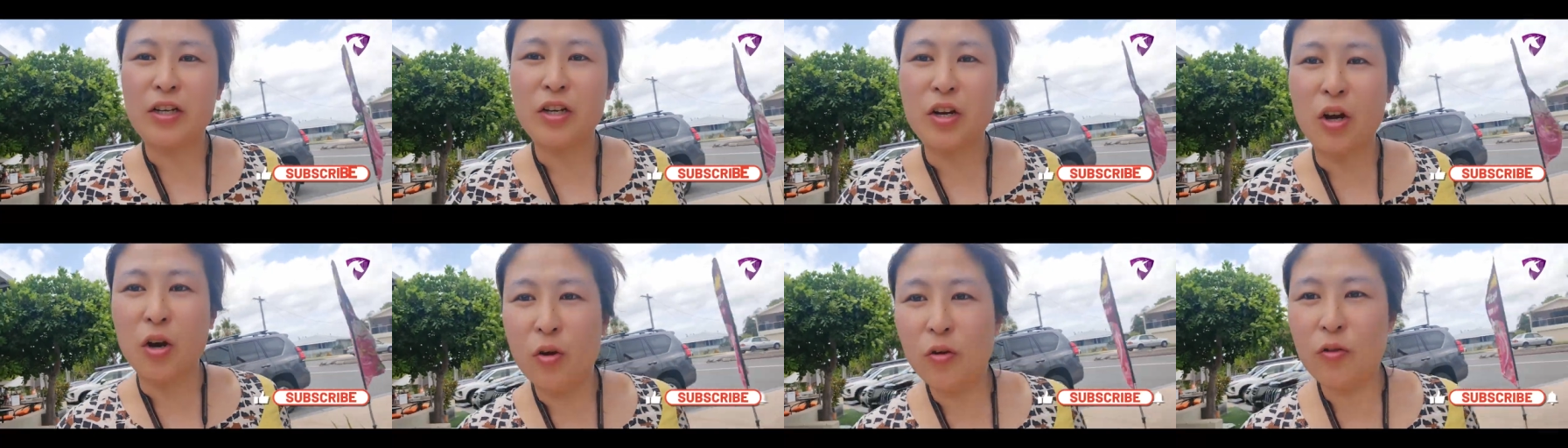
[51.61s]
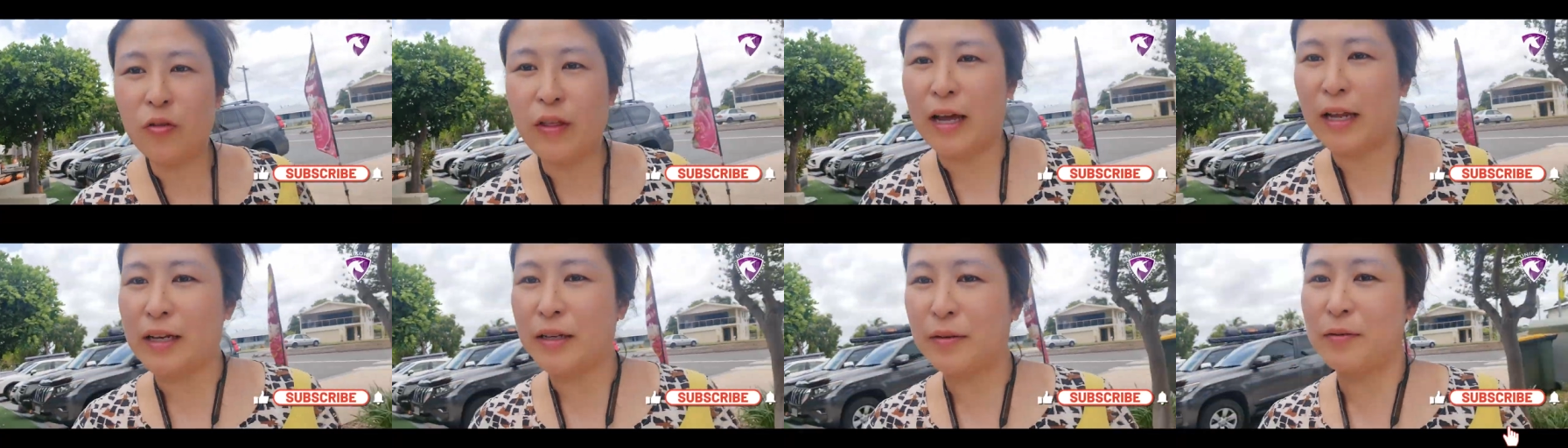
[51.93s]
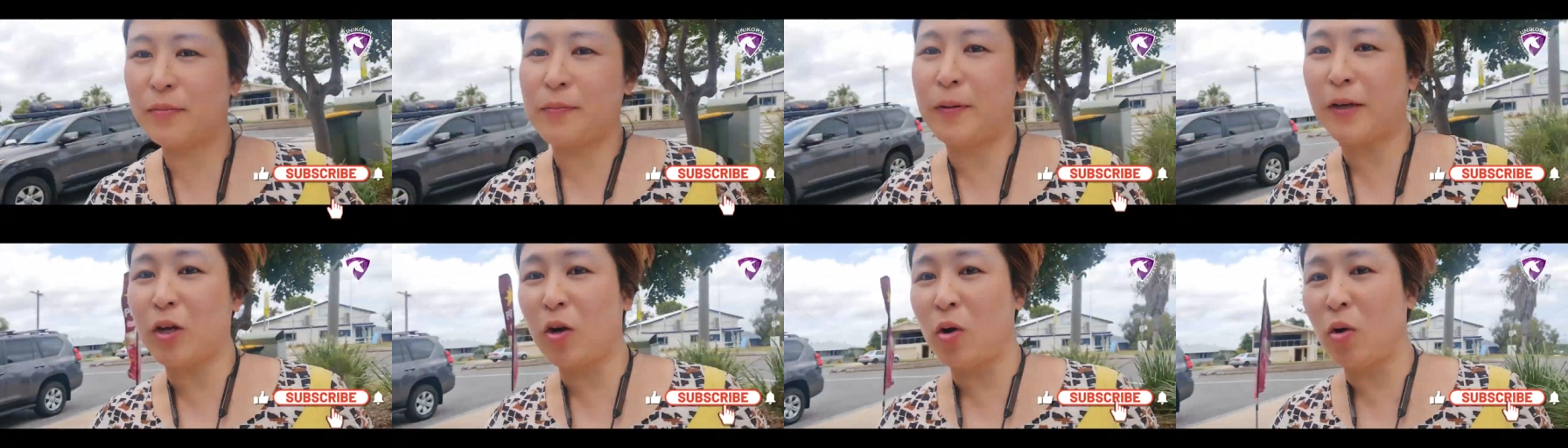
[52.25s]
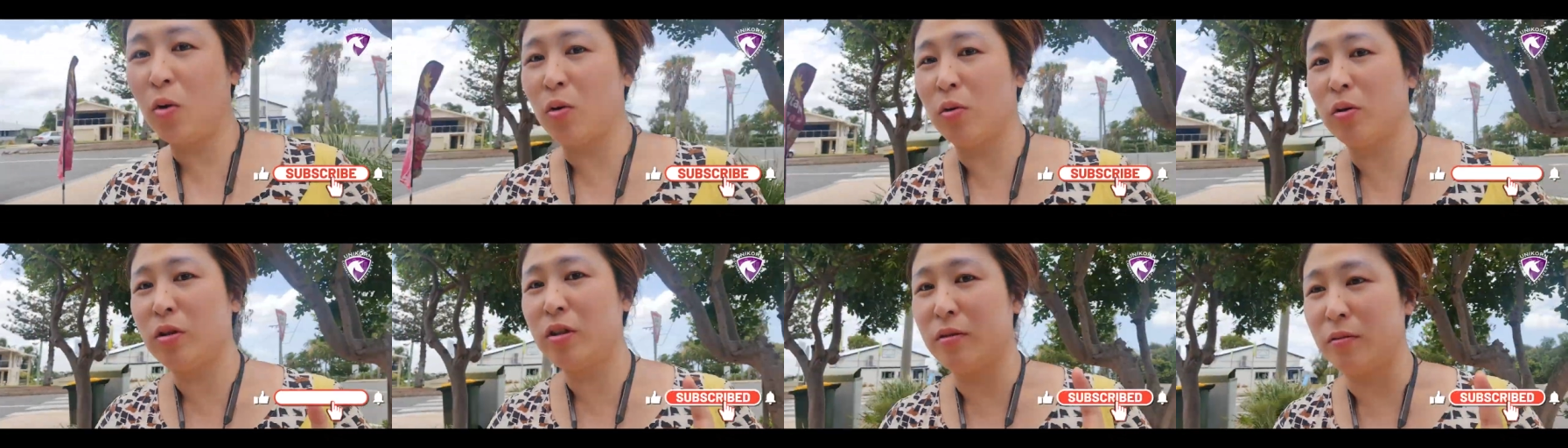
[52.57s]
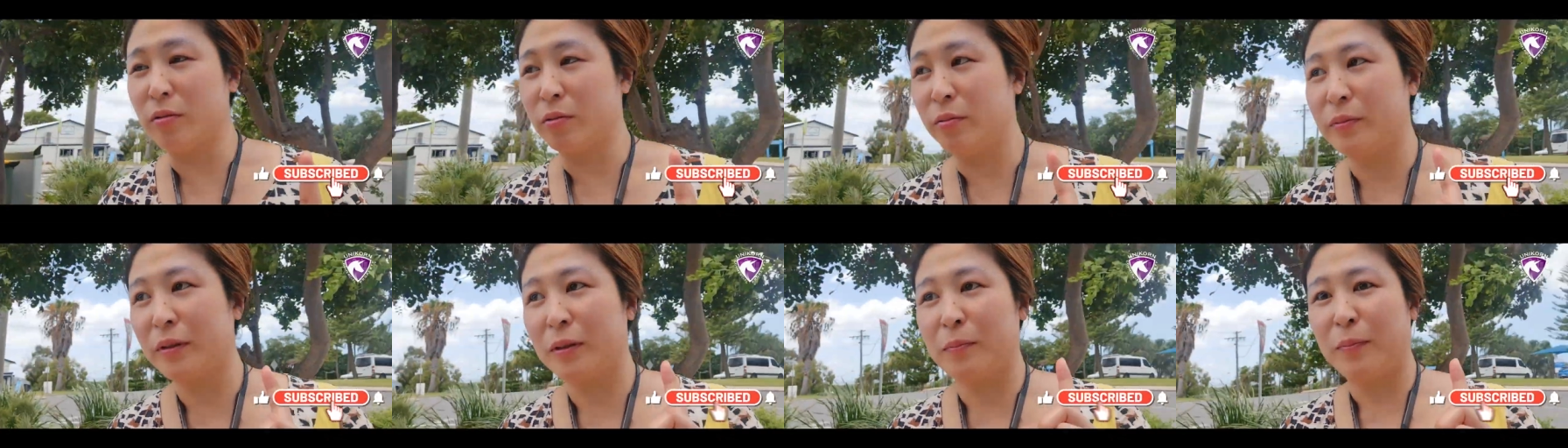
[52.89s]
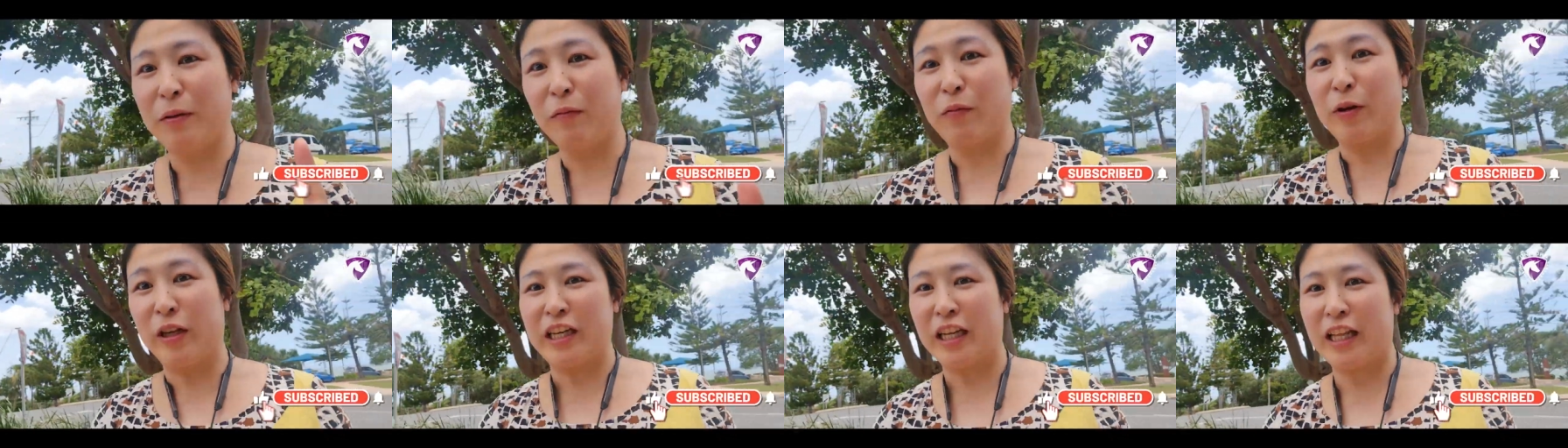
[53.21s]
know that because, a
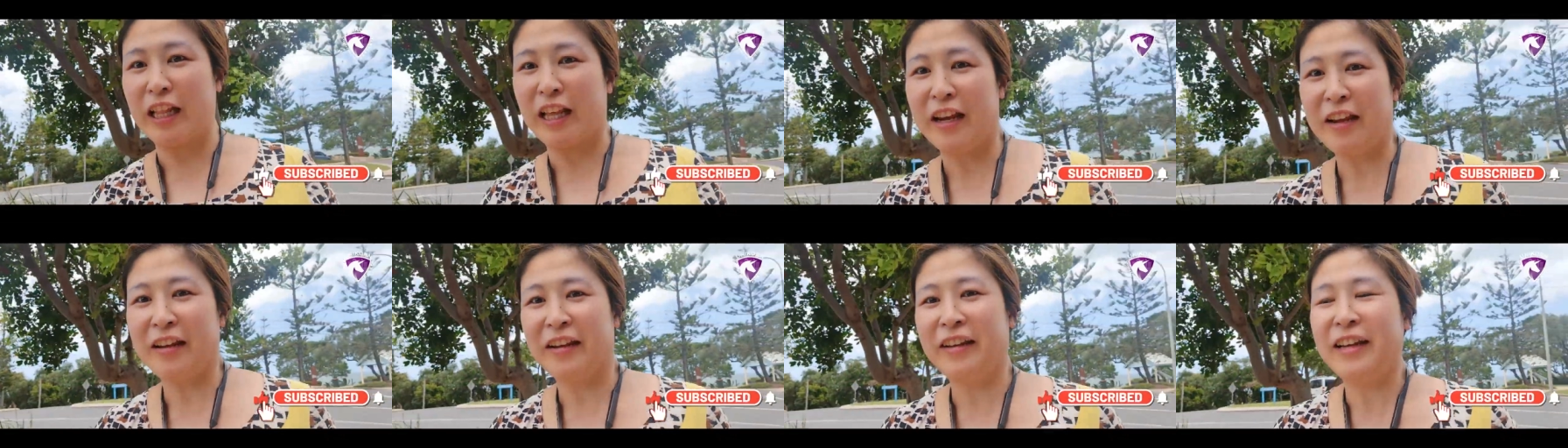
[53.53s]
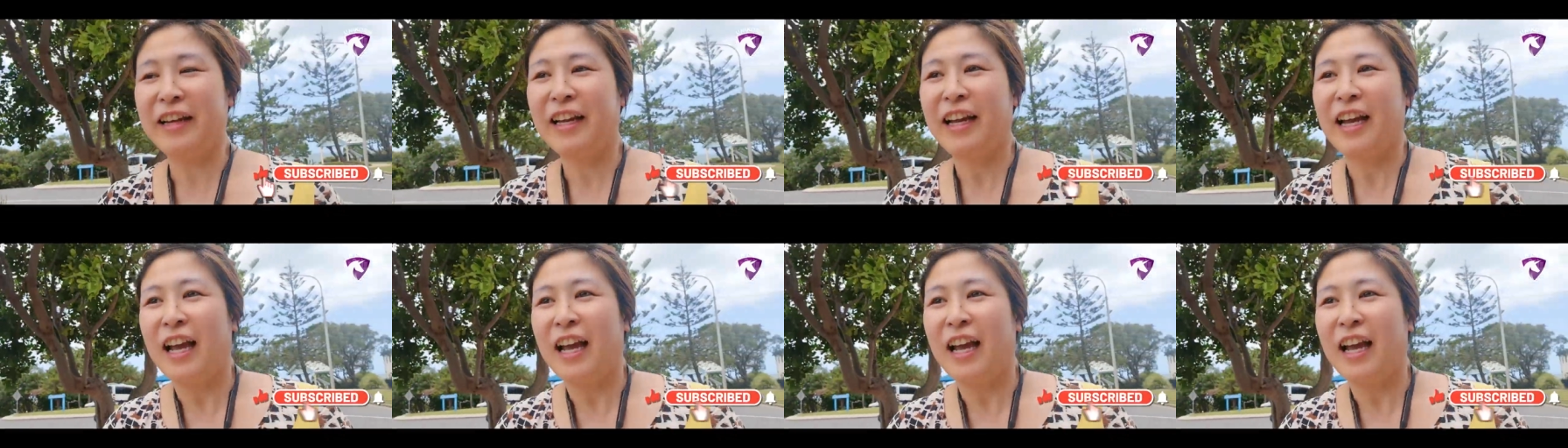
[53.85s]
bit windy there,